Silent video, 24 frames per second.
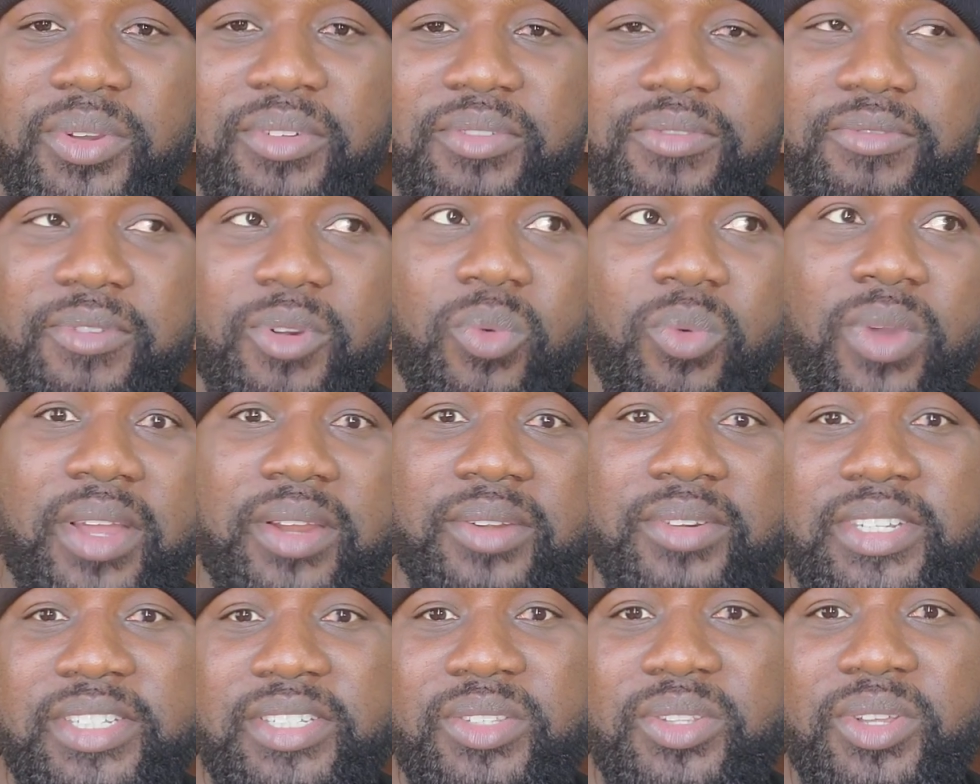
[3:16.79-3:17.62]
for one
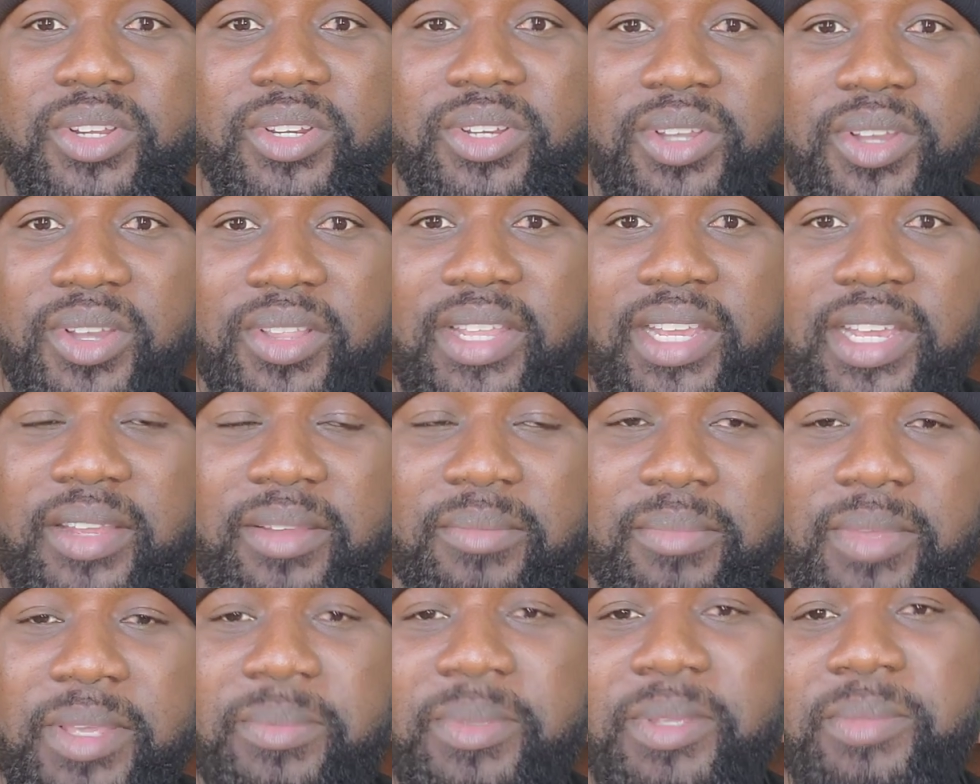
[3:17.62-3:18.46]
reason or the other,
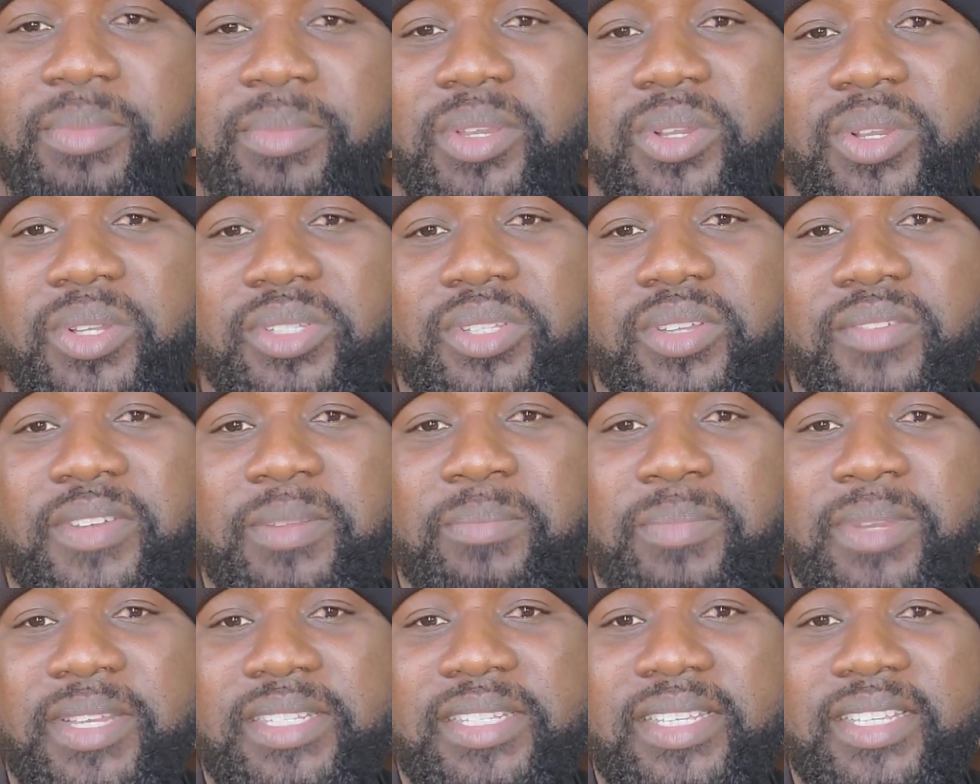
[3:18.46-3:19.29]
maybe because of the
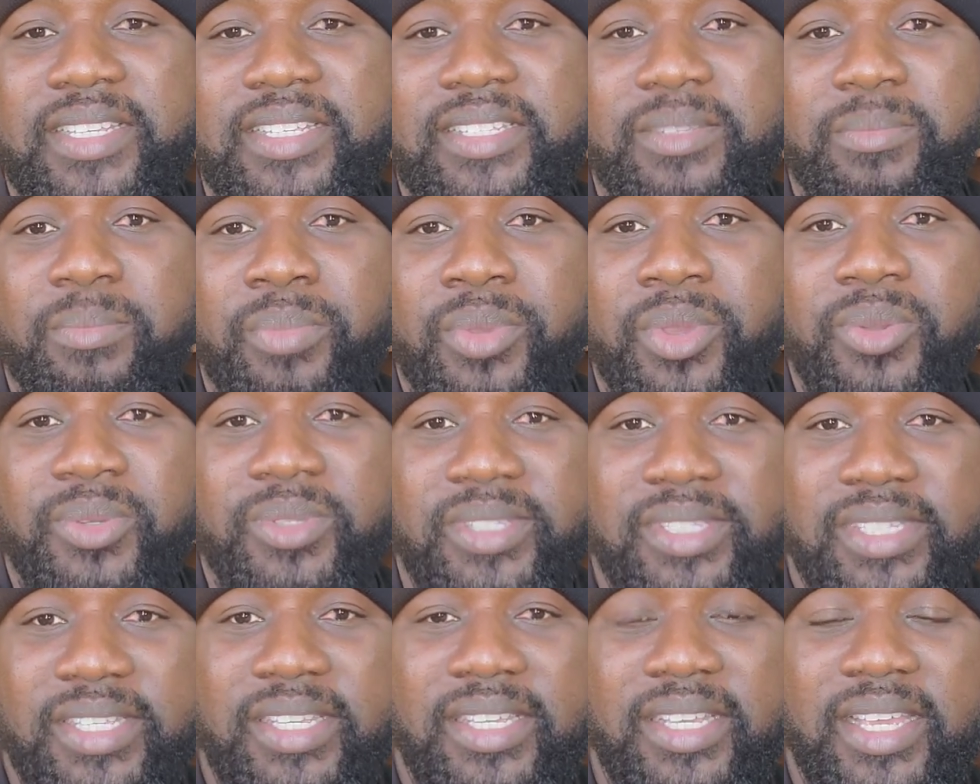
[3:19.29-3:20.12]
person's
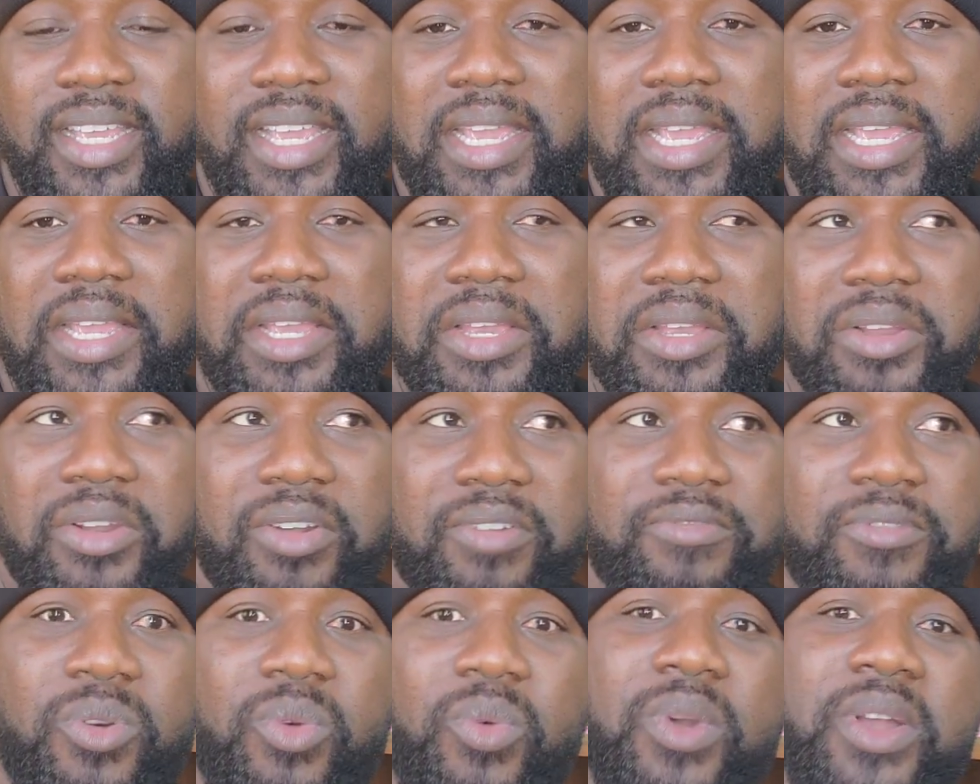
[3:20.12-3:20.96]
beauty, or
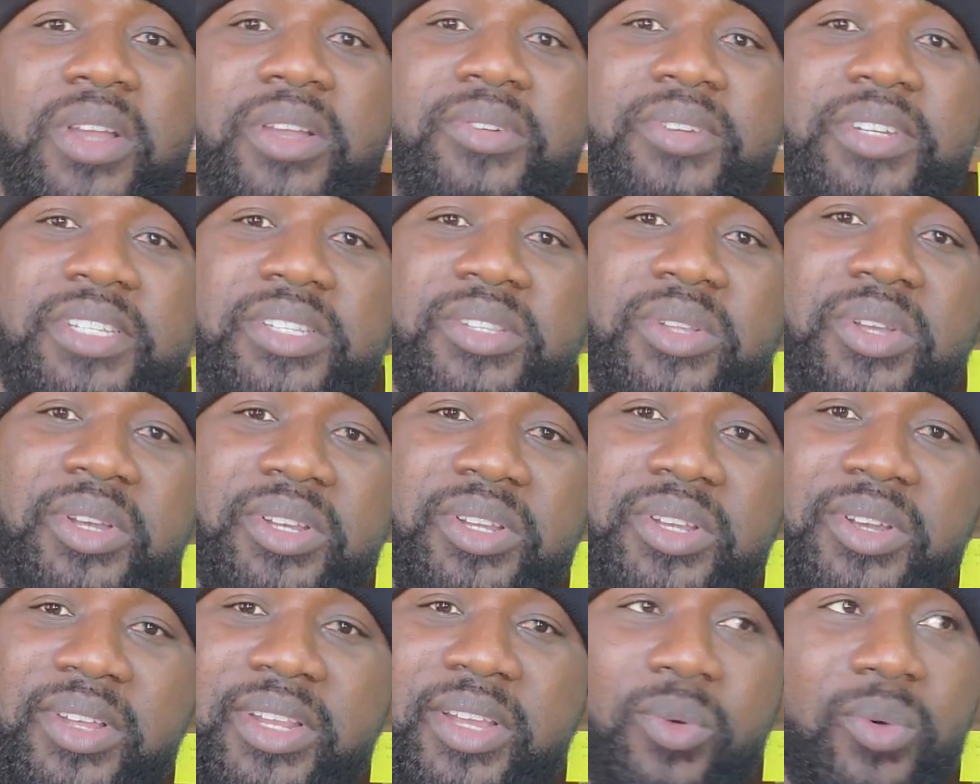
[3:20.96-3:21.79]
for one reason or
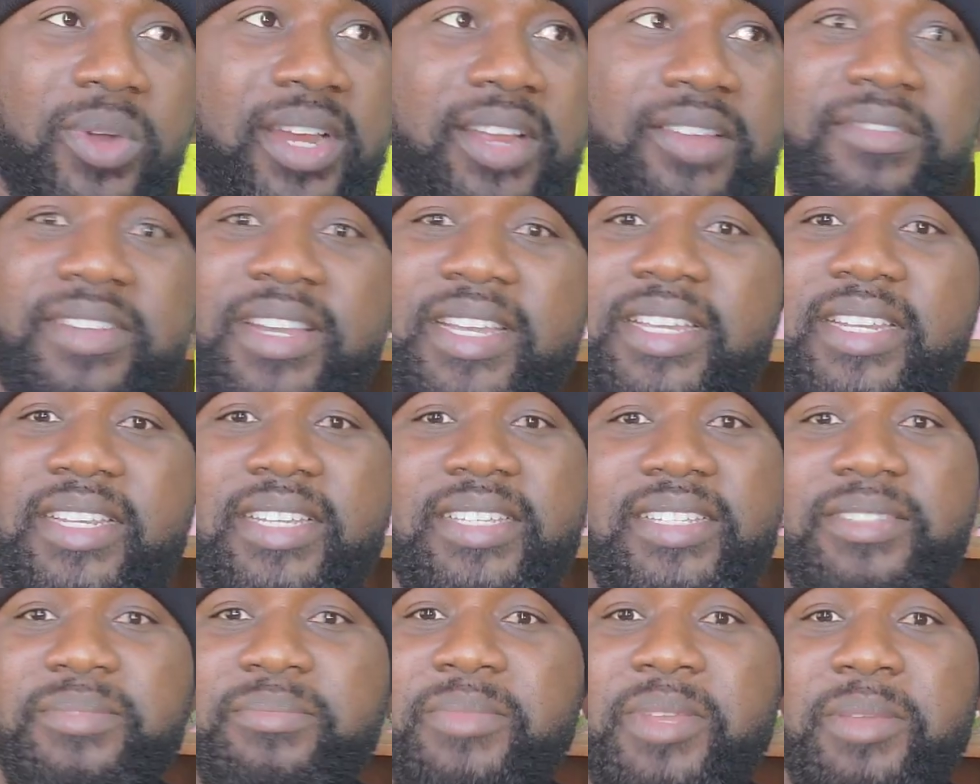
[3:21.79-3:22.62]
the other, whatever it
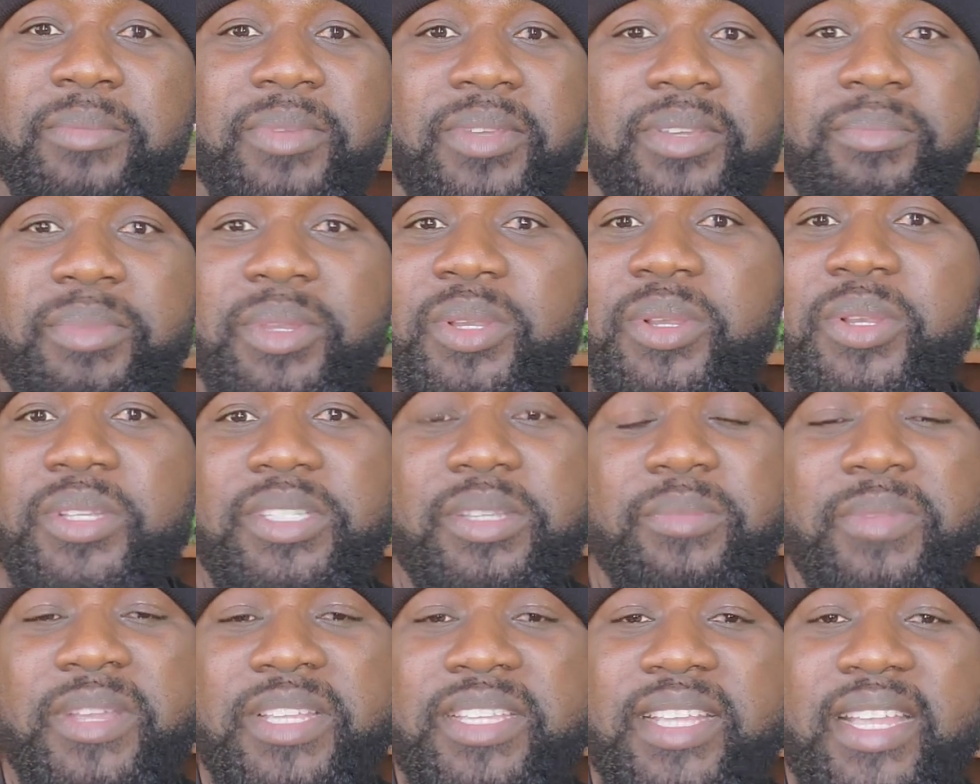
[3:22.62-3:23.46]
is, maybe because
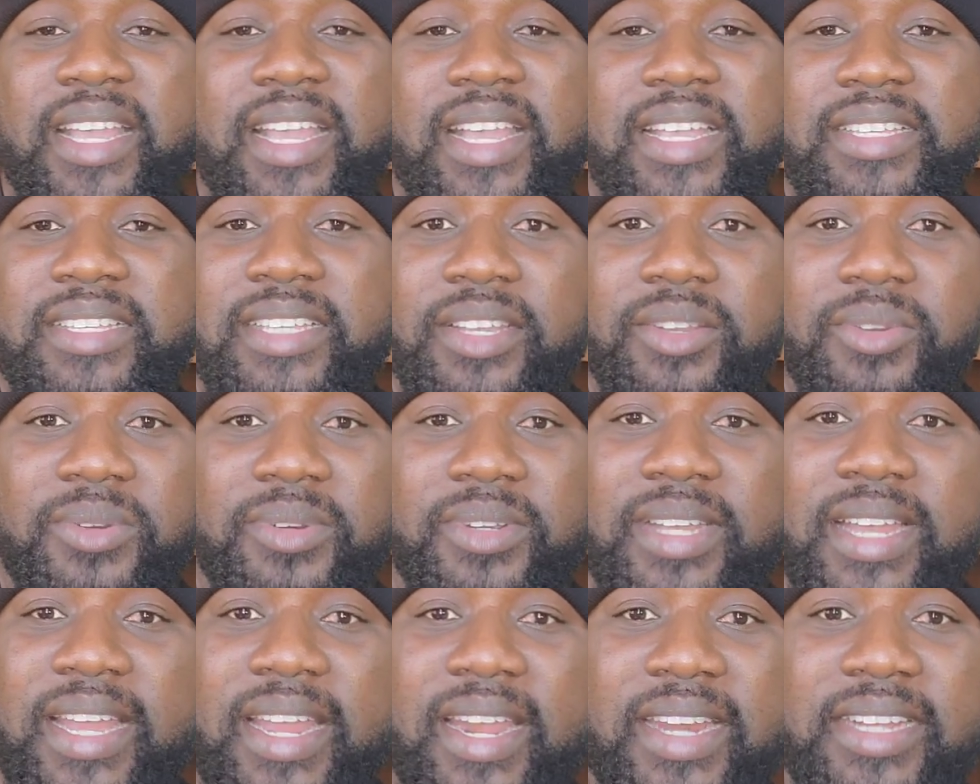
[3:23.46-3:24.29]
the person has a
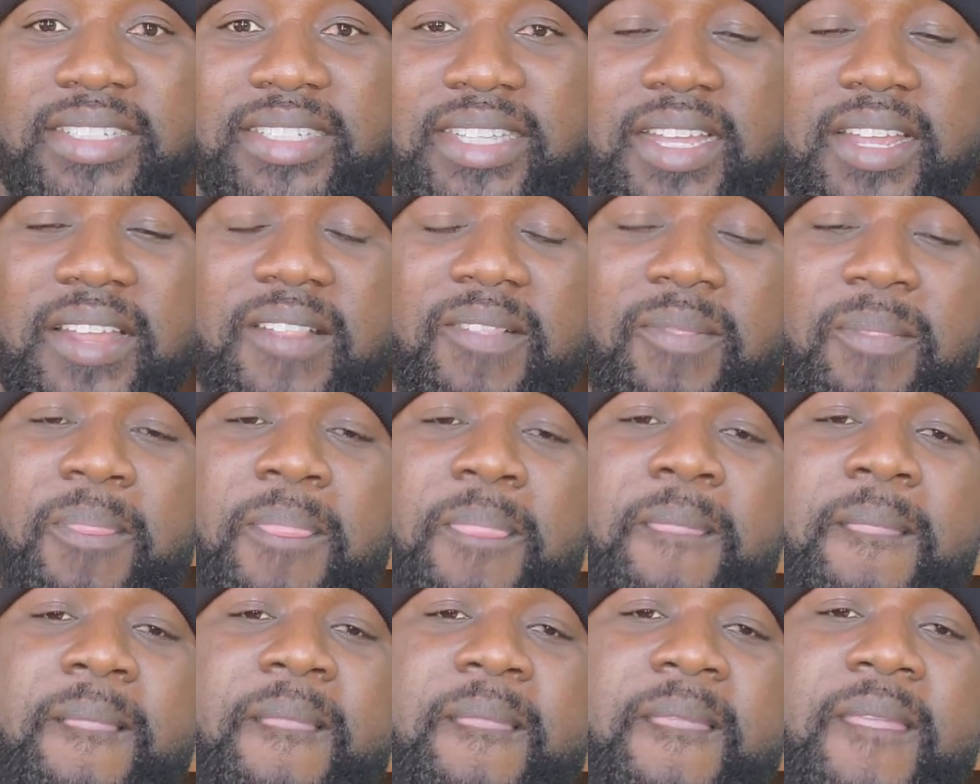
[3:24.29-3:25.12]
good character,
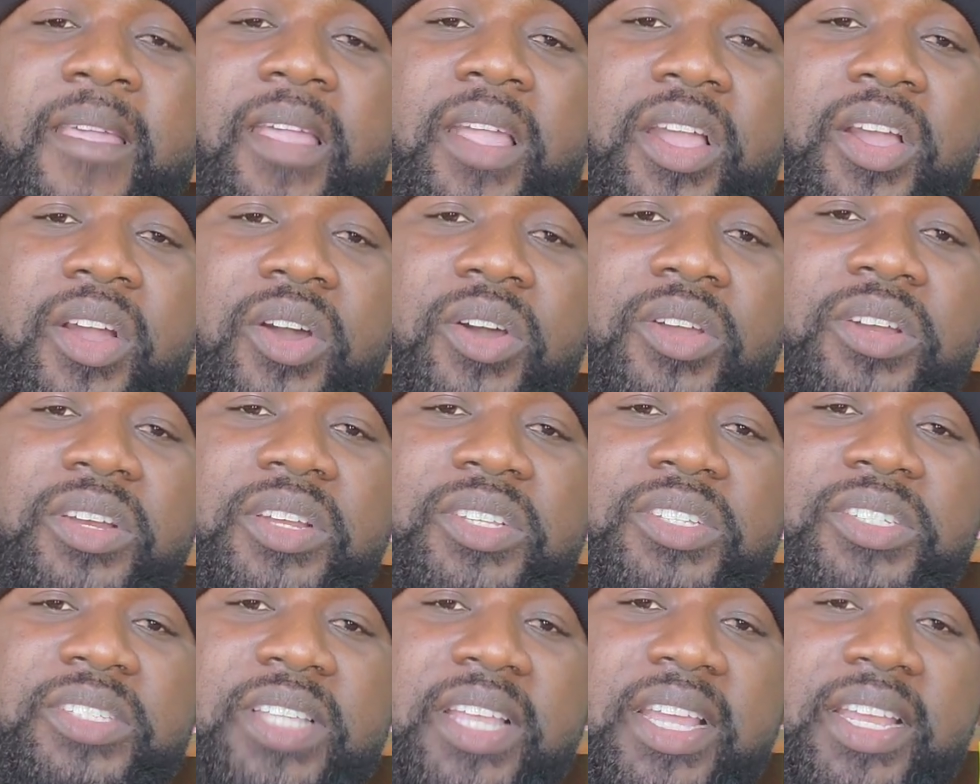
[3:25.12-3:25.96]

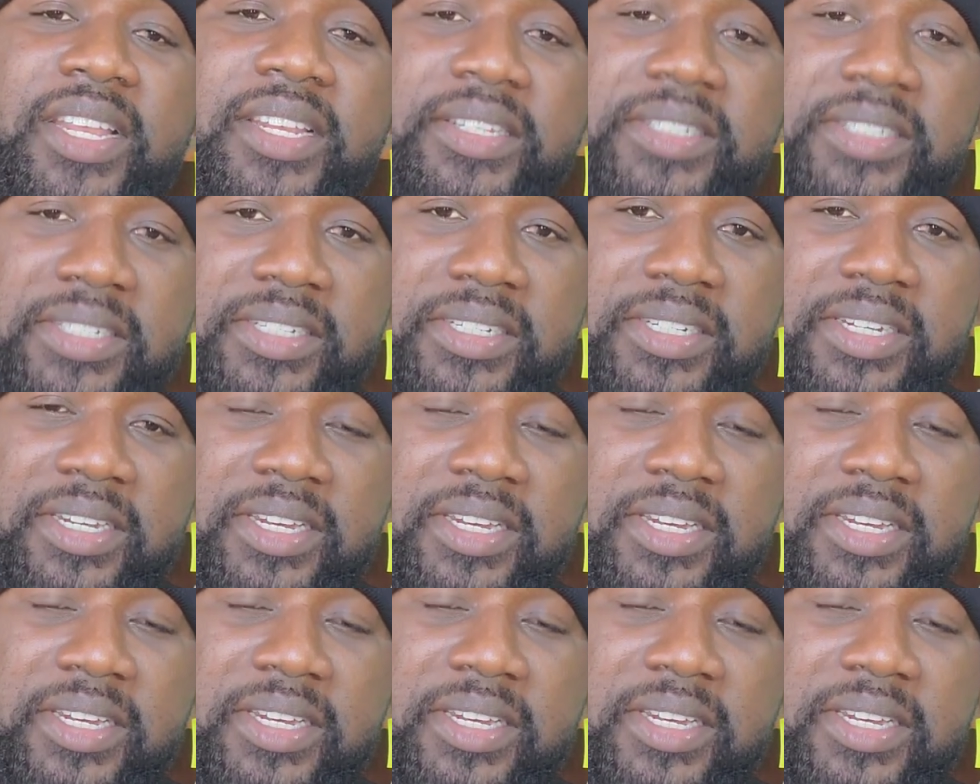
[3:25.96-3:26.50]
understand